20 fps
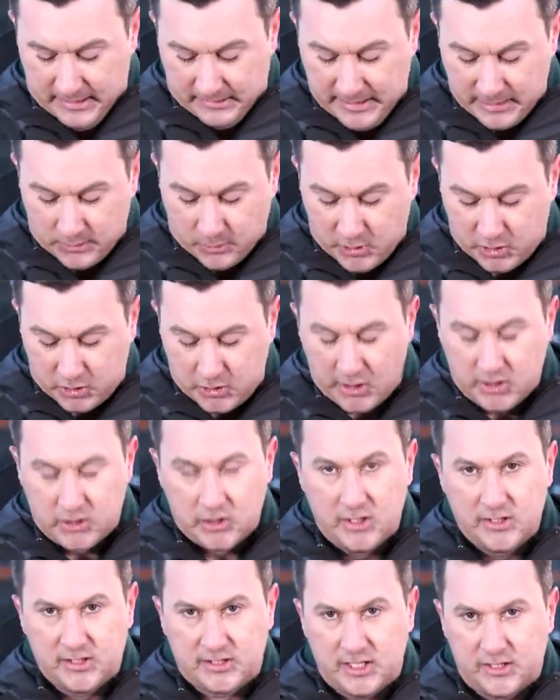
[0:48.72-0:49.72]
Legal
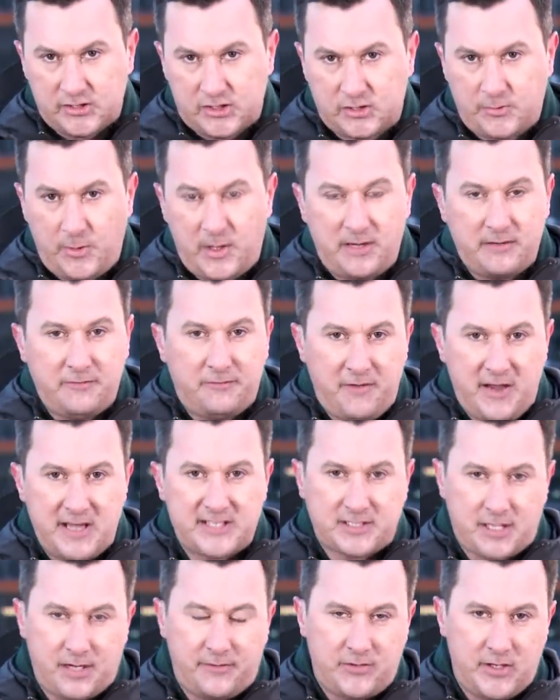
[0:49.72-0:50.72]
restrictions such as wearing
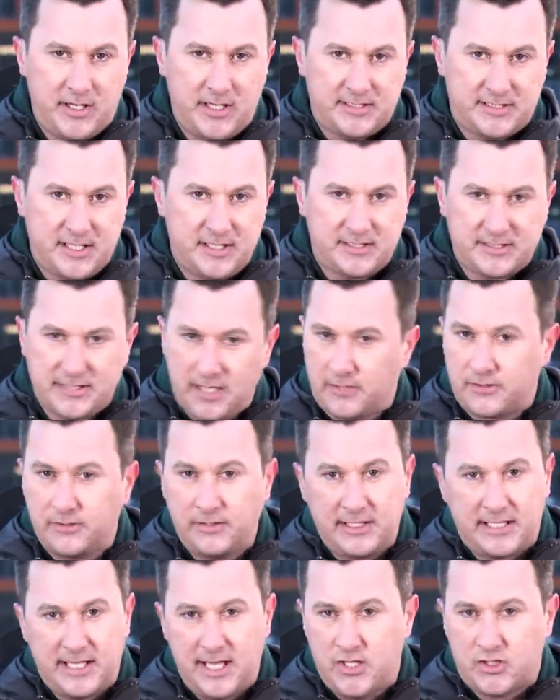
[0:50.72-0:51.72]
face coverings in certain
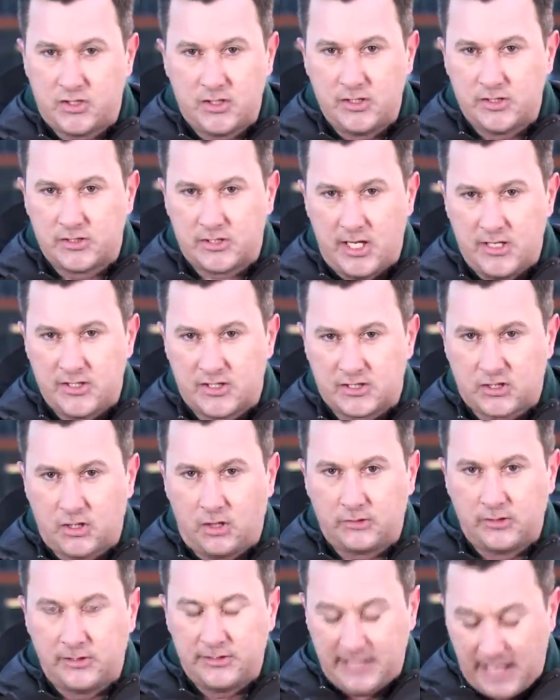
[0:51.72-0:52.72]
locations in
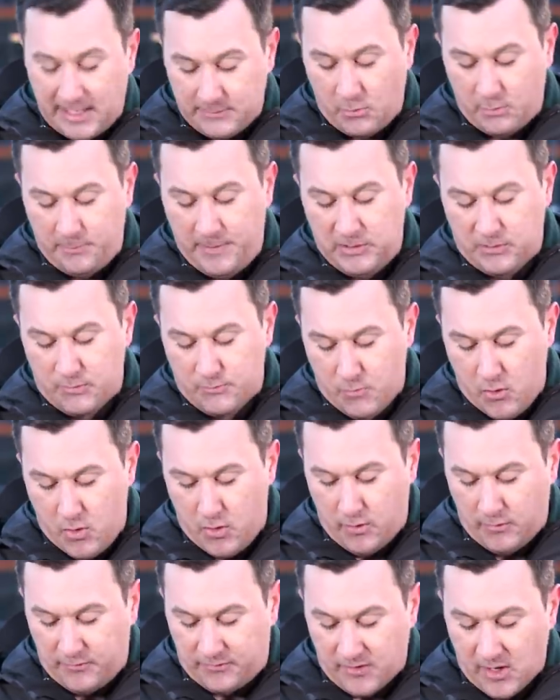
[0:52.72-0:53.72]
Scotland, that will be
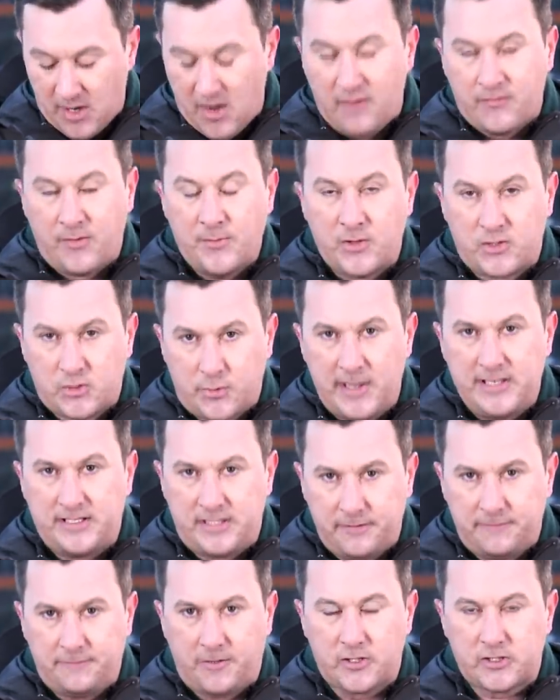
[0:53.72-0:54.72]
removed from the
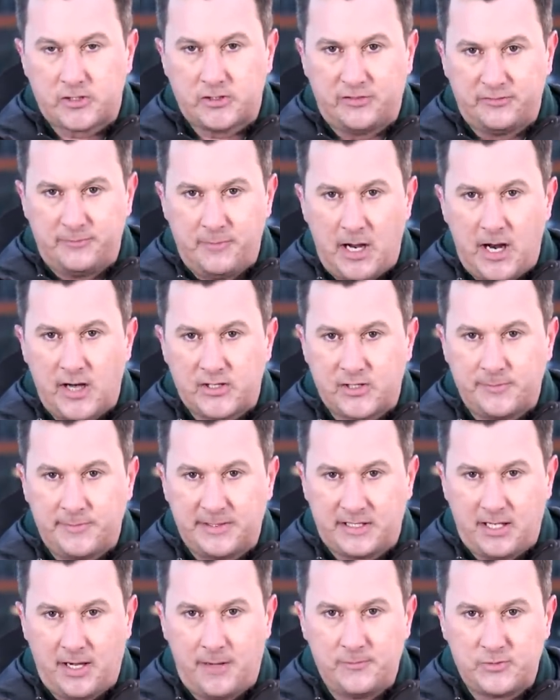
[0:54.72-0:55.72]
21st of March and
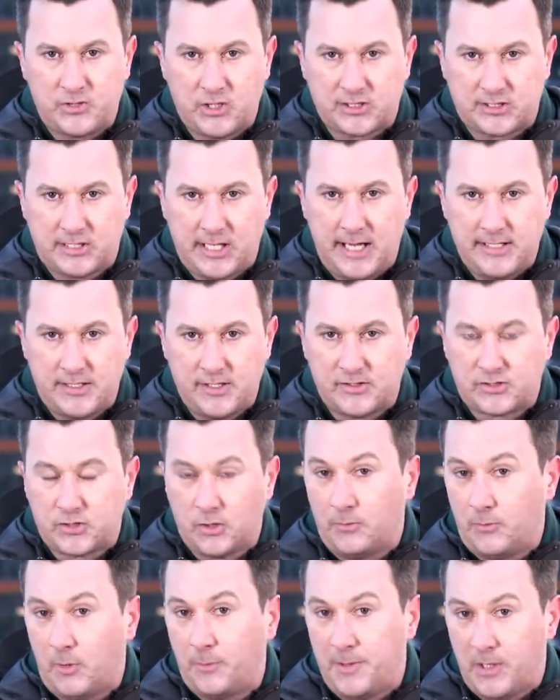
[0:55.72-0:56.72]
become just guidance, so
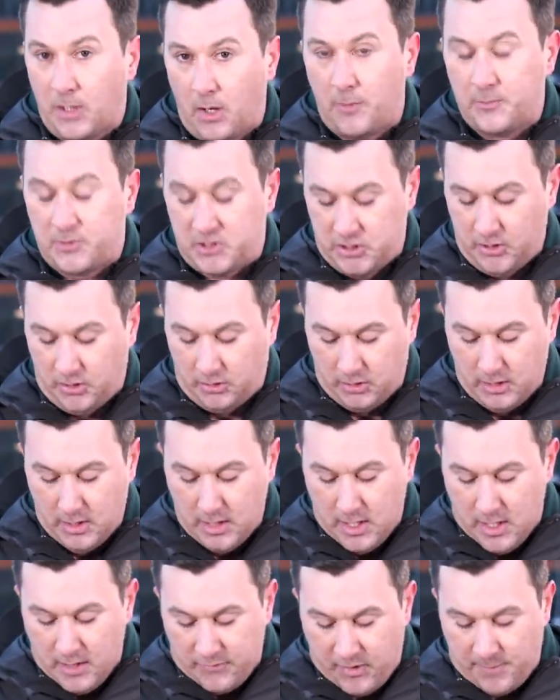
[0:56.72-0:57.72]
it will be optional
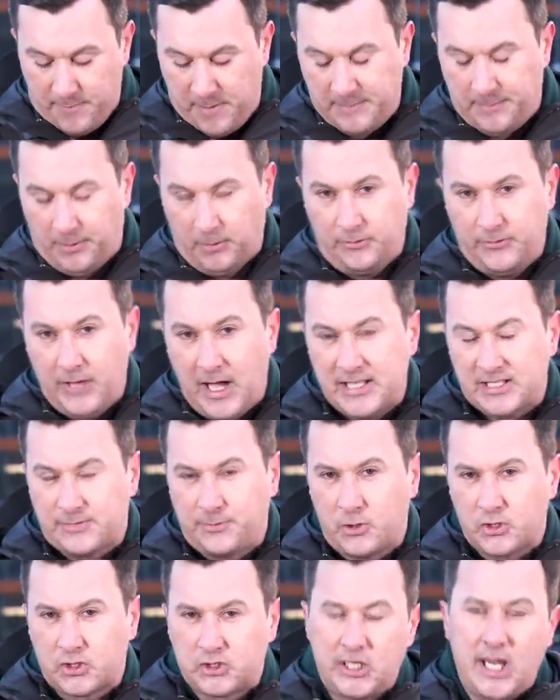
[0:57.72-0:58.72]
for people. That's
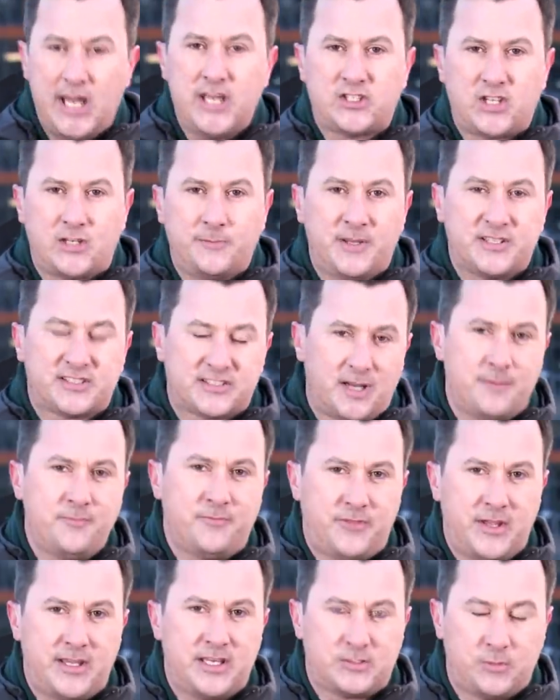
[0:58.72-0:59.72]
what's changing, but some
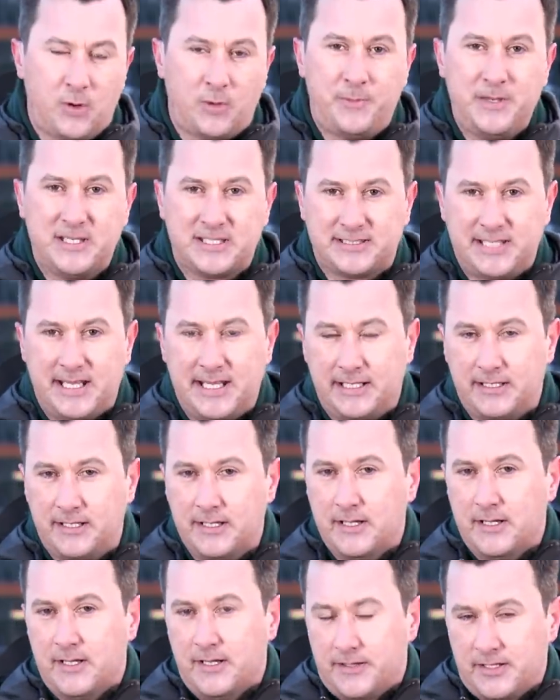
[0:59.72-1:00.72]
things will be staying
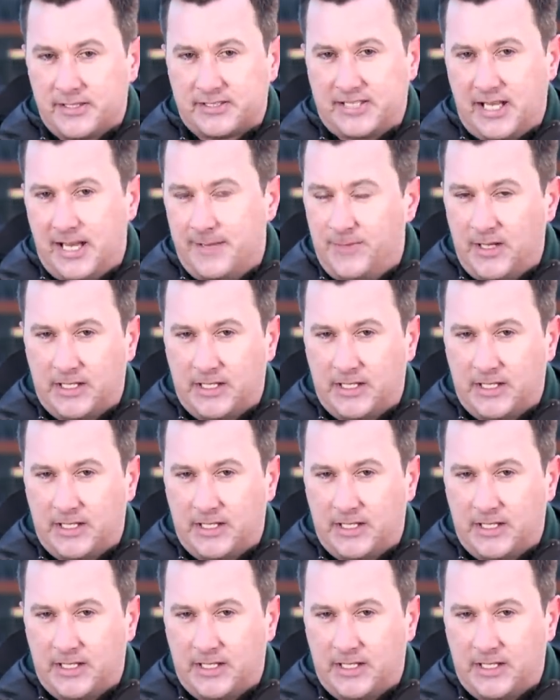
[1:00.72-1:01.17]
the same.